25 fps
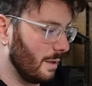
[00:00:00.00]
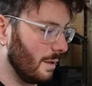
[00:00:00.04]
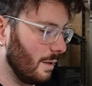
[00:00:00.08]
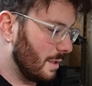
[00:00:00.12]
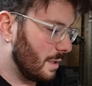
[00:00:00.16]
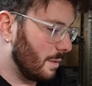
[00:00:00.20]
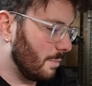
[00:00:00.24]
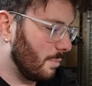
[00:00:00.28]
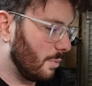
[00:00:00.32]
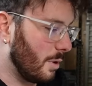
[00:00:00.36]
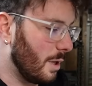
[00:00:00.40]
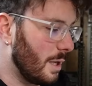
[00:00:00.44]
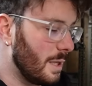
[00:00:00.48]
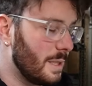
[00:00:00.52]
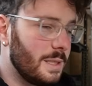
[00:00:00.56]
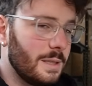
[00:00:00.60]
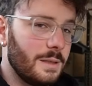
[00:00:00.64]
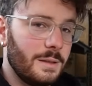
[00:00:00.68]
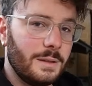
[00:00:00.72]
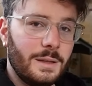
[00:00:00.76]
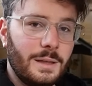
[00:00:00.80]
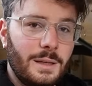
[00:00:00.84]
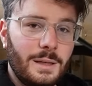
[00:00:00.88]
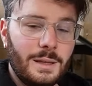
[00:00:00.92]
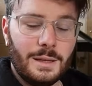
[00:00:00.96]

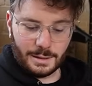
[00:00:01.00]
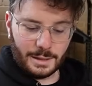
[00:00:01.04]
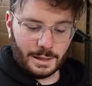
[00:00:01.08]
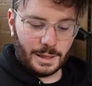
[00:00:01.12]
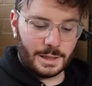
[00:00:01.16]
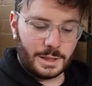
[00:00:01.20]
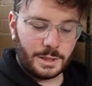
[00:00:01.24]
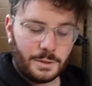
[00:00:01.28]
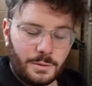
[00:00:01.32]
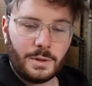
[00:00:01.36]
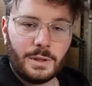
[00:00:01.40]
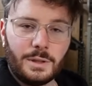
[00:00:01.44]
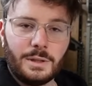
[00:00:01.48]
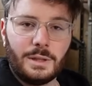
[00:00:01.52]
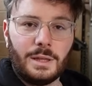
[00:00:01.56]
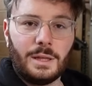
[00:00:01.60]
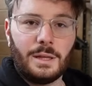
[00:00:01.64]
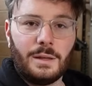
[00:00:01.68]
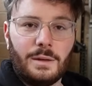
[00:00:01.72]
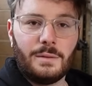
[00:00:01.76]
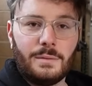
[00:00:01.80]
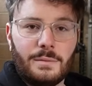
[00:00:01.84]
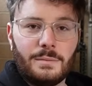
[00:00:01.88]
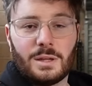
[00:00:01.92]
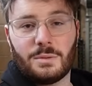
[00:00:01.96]
Surprisingly, these are
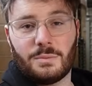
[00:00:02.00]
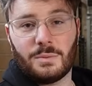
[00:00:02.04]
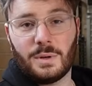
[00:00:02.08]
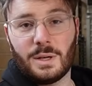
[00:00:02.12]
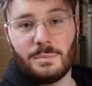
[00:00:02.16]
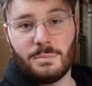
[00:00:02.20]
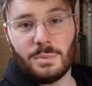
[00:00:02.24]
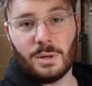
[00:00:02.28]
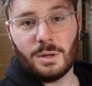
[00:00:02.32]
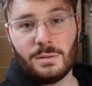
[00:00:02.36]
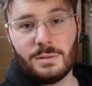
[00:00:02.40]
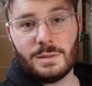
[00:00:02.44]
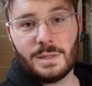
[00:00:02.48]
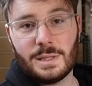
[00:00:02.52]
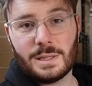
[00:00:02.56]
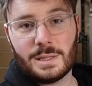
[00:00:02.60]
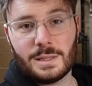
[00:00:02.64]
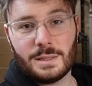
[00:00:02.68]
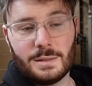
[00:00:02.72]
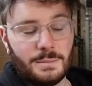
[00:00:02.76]
only 3 bolts,